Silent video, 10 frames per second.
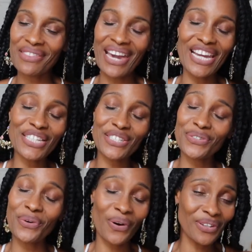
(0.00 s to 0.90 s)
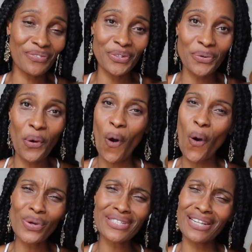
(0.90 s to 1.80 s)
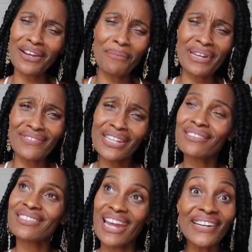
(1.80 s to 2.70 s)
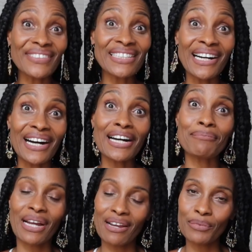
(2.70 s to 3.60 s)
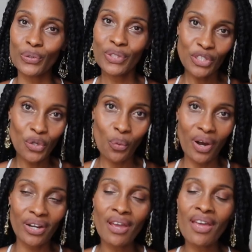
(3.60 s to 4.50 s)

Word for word: Thanks to all of you who always click on my videos every time I upload a new one.